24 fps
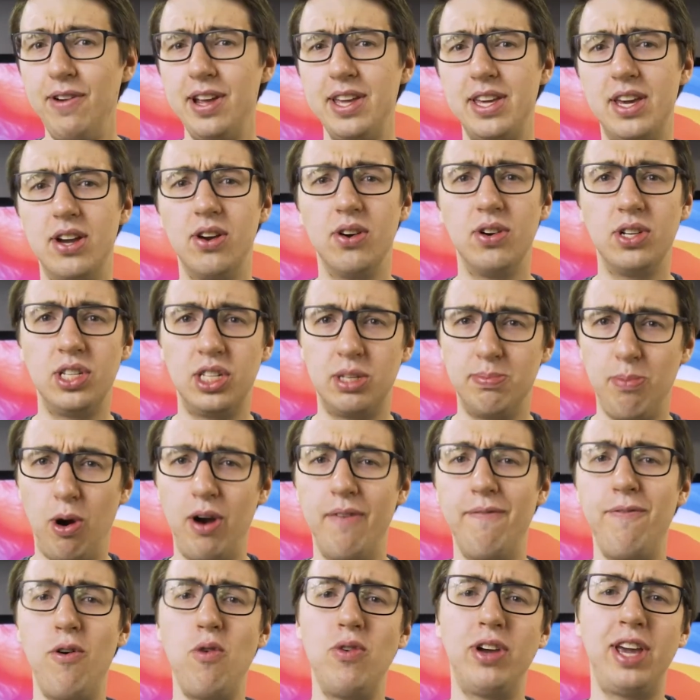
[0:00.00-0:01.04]
year,
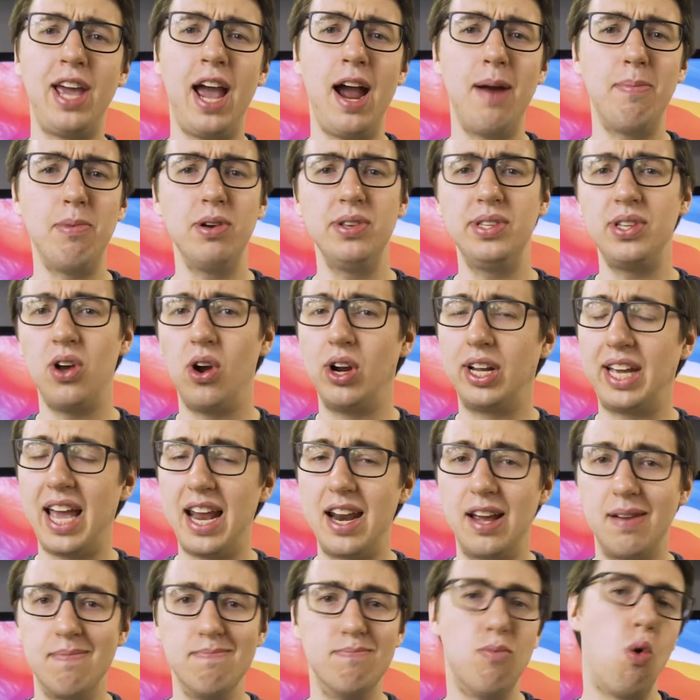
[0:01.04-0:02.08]
smartphone cameras are
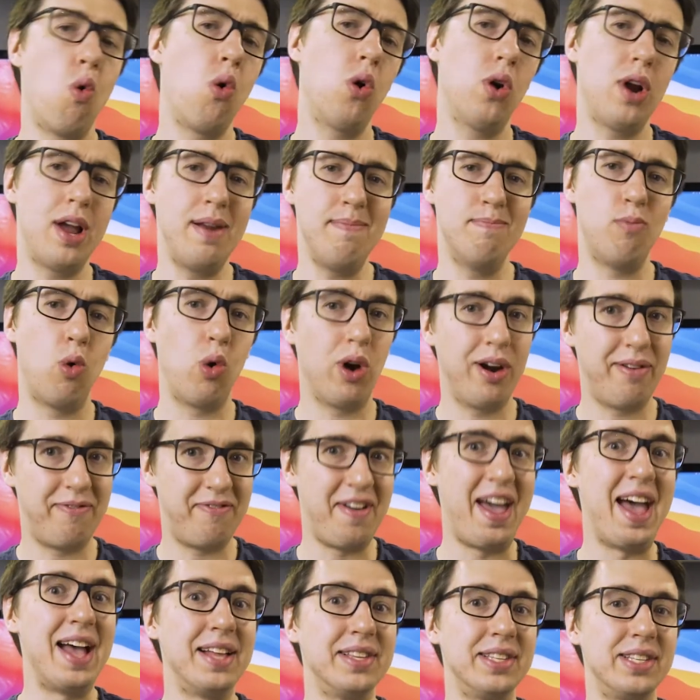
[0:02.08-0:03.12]
getting more and more
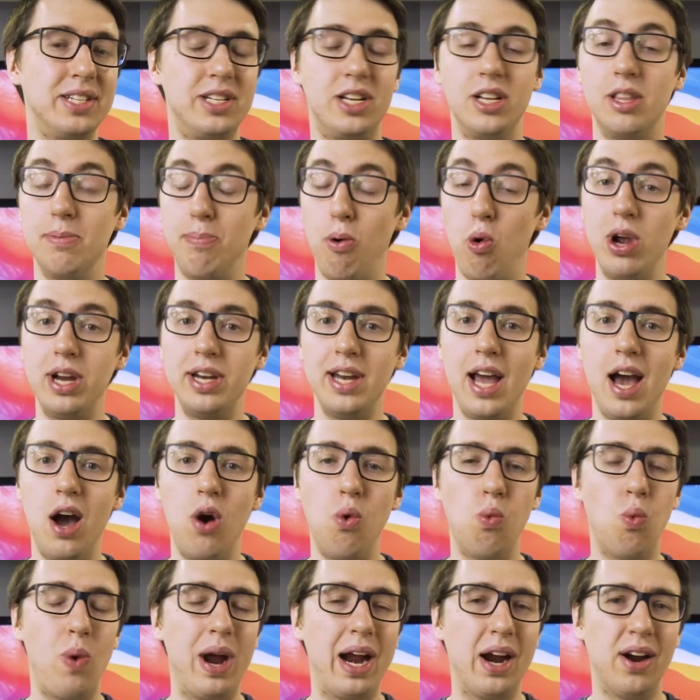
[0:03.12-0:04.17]
advanced to the point now
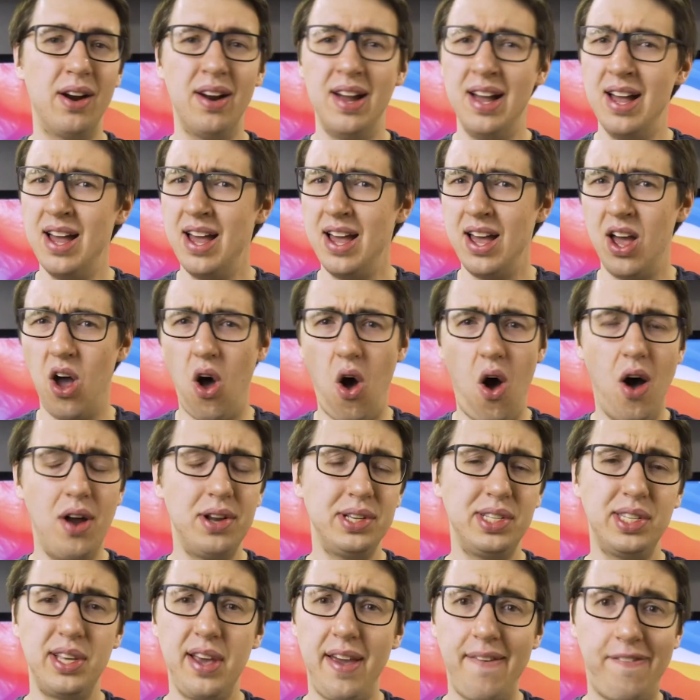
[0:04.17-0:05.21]
where,
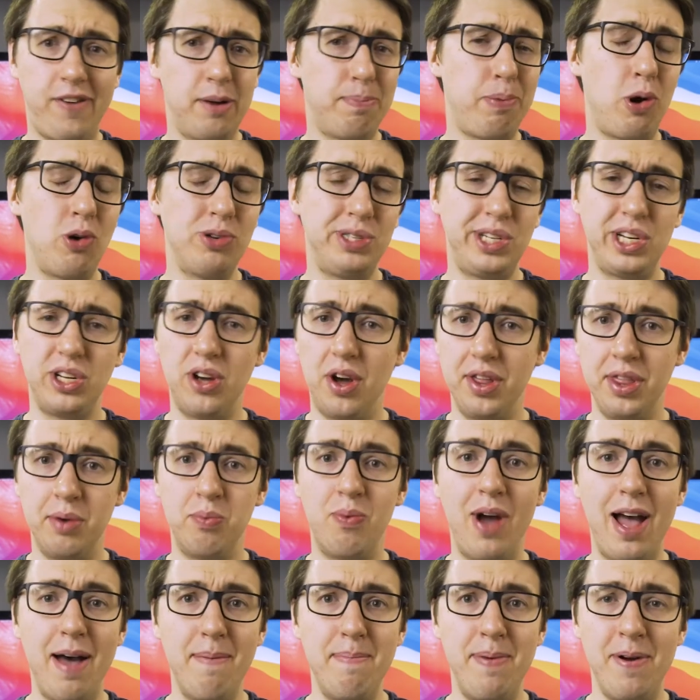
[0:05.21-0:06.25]
honestly, if you're posting on the
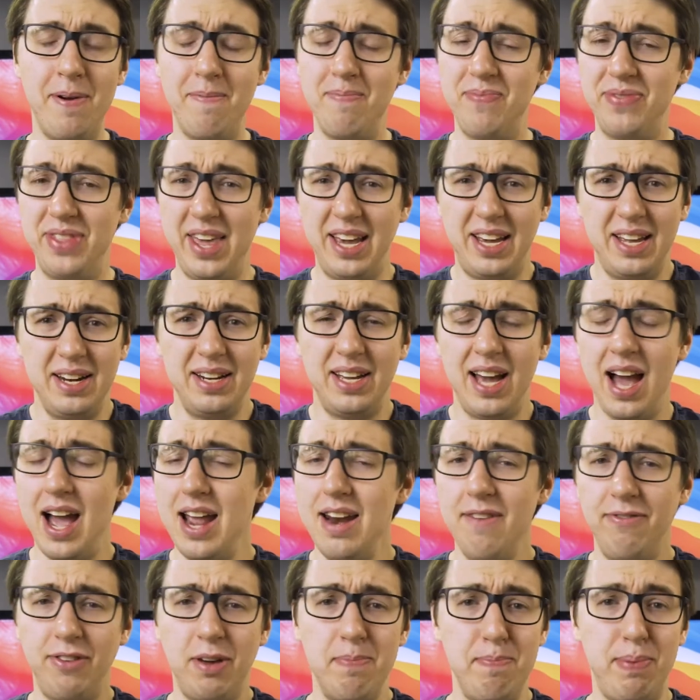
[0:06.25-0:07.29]
web, they can
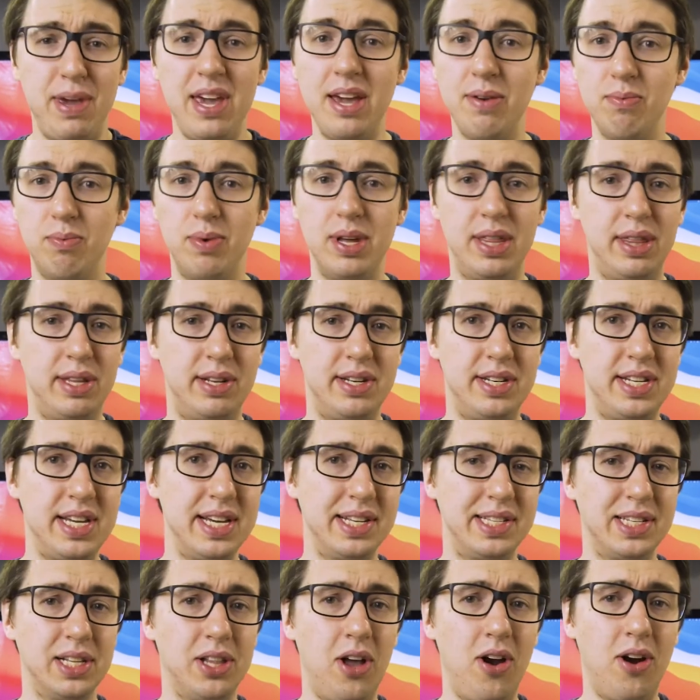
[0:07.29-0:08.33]
kind of compete with
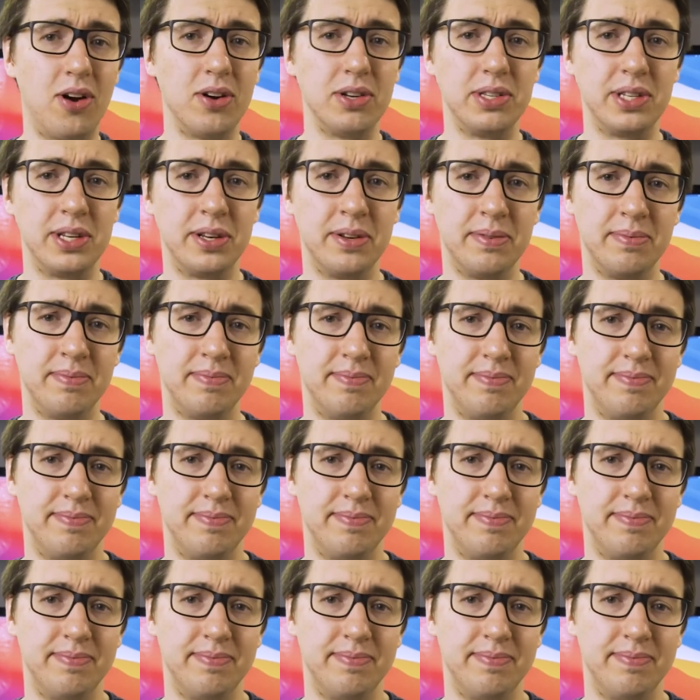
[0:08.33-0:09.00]
DSLRs.